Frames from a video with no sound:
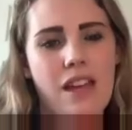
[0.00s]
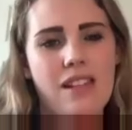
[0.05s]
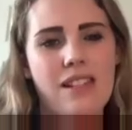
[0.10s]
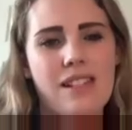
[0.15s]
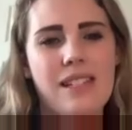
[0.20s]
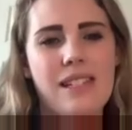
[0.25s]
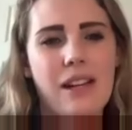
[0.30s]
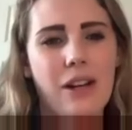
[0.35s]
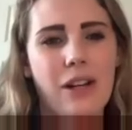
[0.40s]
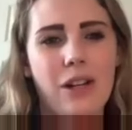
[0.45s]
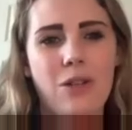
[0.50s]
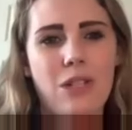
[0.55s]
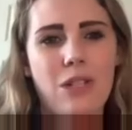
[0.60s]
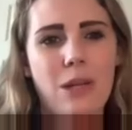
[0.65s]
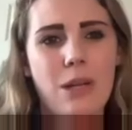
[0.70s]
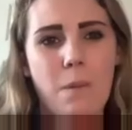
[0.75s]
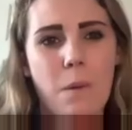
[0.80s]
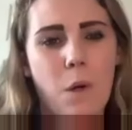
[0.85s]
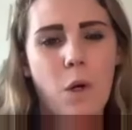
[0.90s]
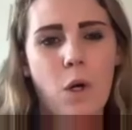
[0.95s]

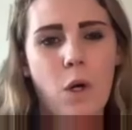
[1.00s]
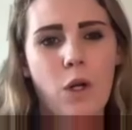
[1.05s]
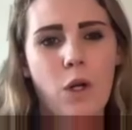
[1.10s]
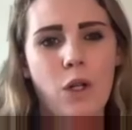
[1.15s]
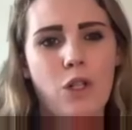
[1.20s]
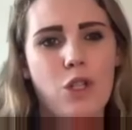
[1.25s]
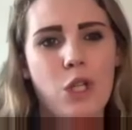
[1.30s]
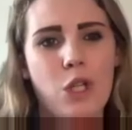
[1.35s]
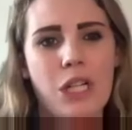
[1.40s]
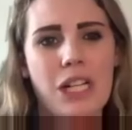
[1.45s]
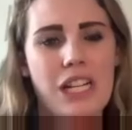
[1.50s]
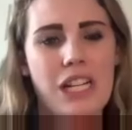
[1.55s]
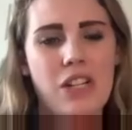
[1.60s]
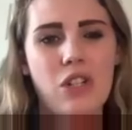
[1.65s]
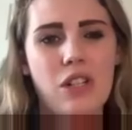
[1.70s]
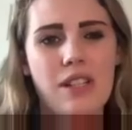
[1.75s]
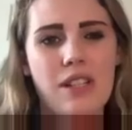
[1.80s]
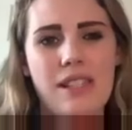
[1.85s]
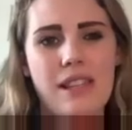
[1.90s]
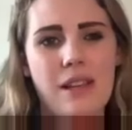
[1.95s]
stereotypical
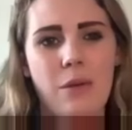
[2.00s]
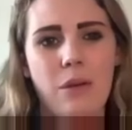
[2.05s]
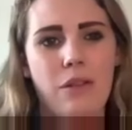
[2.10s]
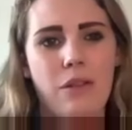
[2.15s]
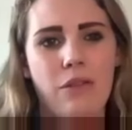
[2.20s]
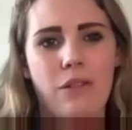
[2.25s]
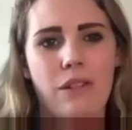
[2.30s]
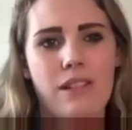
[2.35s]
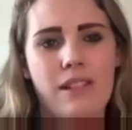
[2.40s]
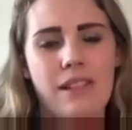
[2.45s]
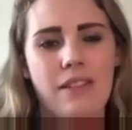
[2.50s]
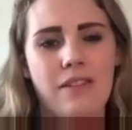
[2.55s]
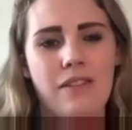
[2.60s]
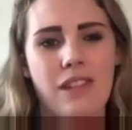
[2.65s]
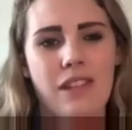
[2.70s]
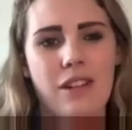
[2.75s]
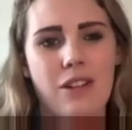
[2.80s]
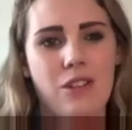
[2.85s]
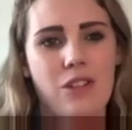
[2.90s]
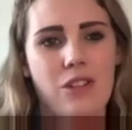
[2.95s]
traditions that we've
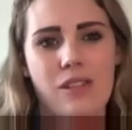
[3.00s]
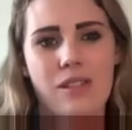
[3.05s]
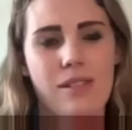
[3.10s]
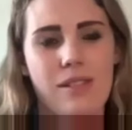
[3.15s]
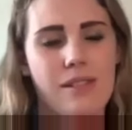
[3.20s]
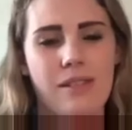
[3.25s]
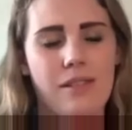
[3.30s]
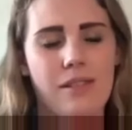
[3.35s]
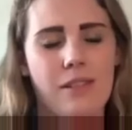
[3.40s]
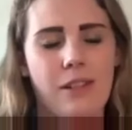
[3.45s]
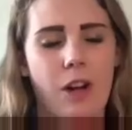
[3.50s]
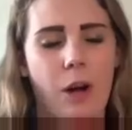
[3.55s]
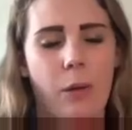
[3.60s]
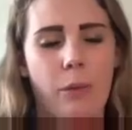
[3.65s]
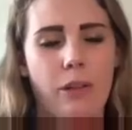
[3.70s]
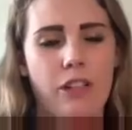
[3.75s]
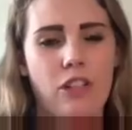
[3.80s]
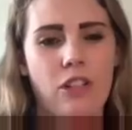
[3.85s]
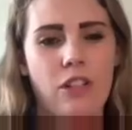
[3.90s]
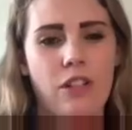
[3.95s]
received that are just
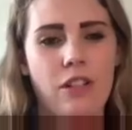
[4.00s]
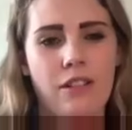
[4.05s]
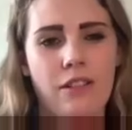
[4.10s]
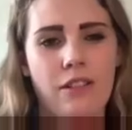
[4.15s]
garbage